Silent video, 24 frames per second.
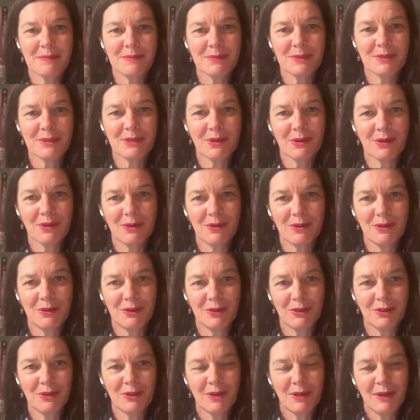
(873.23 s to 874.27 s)
So
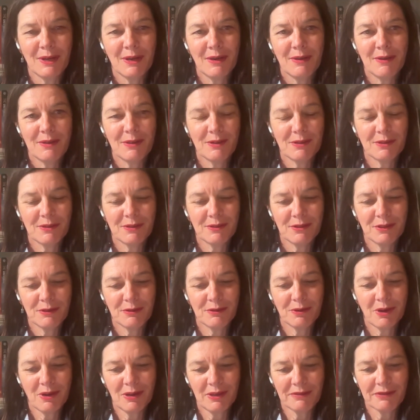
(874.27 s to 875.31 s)
the
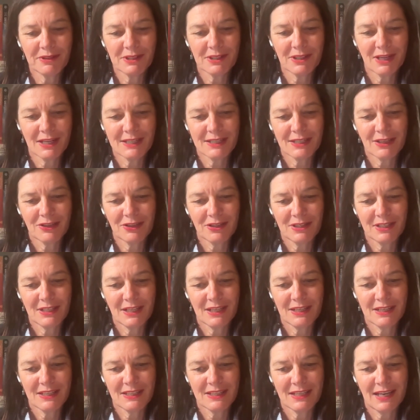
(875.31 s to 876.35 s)
role of a CISO is to
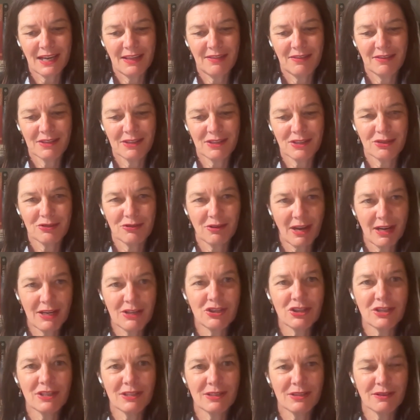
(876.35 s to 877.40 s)
understand the
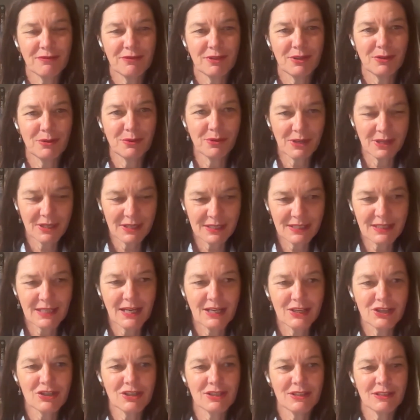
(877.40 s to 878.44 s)
strategies of the
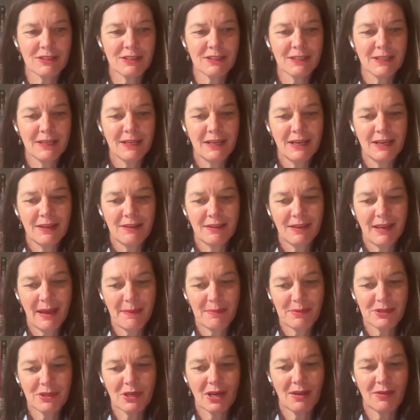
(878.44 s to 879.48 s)
organisation, the
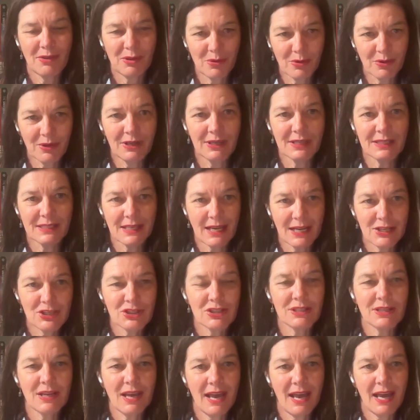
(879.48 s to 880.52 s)
appetite the
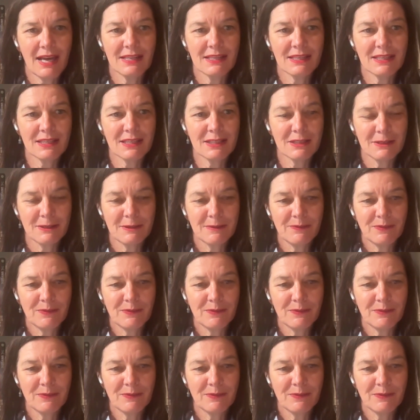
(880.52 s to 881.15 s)
organisation has